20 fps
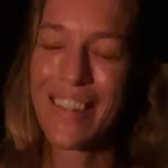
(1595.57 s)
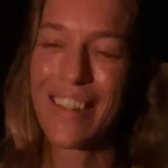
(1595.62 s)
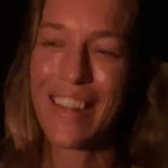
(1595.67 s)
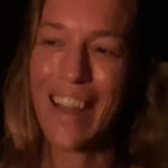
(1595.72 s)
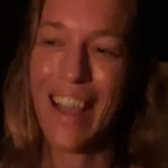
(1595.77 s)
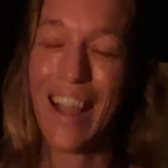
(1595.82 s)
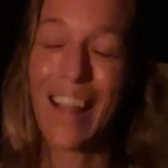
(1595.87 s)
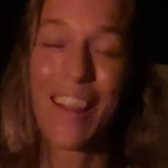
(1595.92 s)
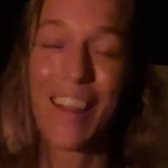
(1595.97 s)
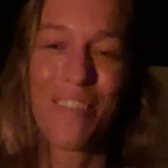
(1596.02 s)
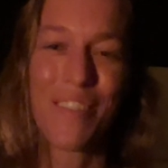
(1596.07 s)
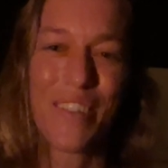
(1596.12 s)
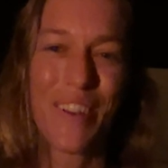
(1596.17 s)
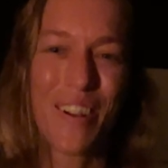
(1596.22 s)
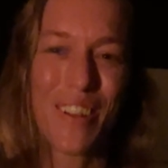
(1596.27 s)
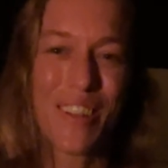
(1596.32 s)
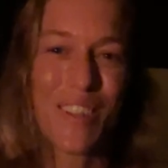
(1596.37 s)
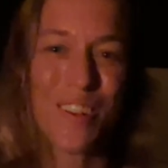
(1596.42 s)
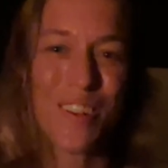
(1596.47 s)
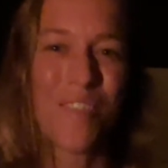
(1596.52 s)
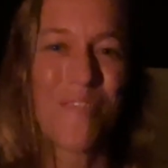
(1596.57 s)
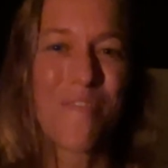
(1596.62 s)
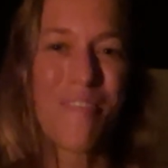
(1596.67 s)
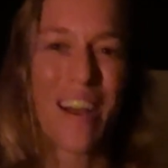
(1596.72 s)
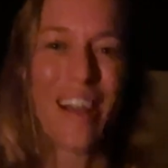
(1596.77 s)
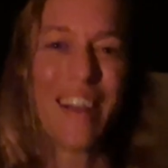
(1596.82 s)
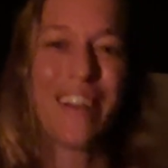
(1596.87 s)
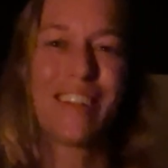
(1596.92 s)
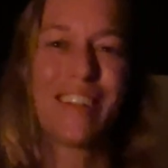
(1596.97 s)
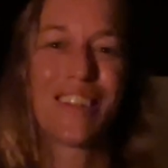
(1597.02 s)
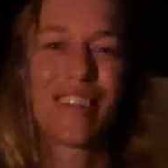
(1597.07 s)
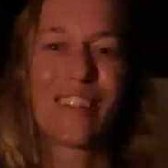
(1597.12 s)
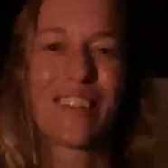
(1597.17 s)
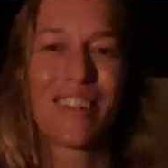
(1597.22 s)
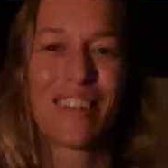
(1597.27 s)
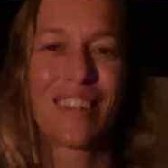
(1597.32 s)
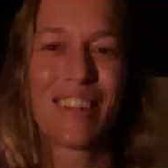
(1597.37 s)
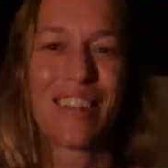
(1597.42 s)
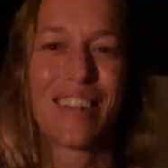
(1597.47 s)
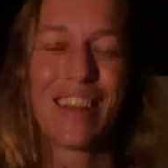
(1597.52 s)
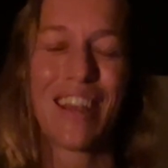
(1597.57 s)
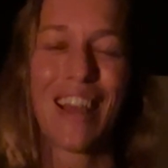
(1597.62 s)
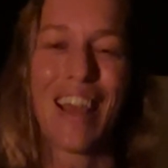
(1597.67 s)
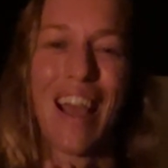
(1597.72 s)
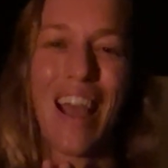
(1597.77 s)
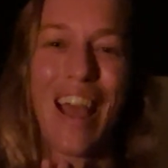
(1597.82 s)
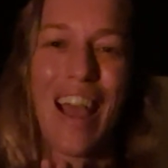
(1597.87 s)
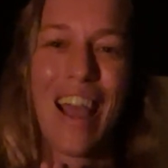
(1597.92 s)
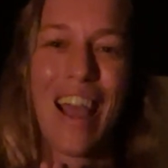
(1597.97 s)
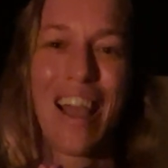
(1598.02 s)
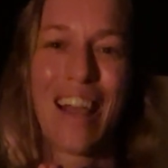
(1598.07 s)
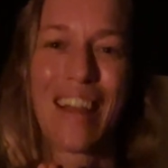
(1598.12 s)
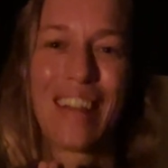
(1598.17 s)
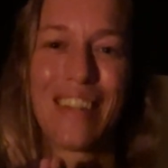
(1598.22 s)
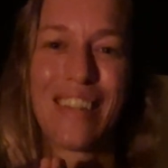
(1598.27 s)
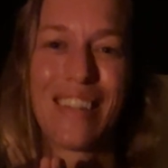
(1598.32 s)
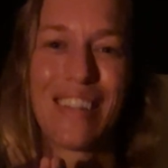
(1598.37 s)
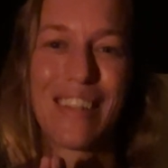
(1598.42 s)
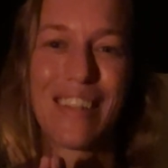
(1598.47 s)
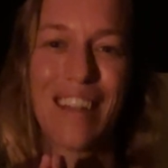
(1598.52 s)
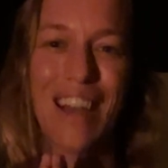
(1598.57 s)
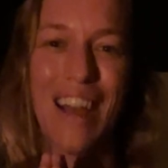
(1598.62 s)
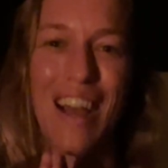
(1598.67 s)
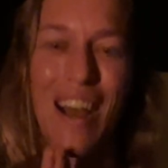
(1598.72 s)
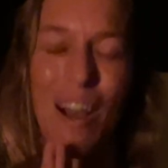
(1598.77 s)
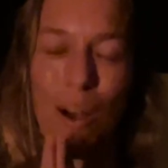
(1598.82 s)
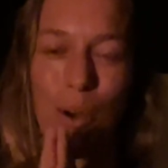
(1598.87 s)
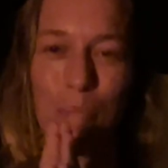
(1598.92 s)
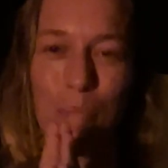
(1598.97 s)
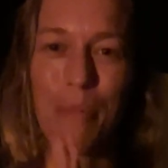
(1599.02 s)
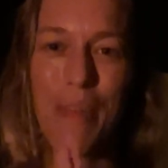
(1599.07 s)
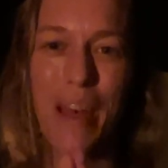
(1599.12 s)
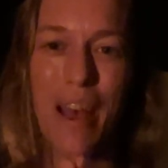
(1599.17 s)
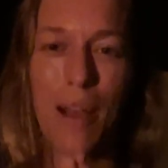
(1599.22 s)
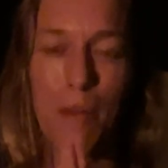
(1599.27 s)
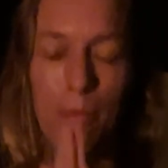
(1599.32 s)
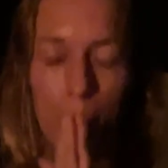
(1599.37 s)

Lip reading: I love you all so much, and I hope that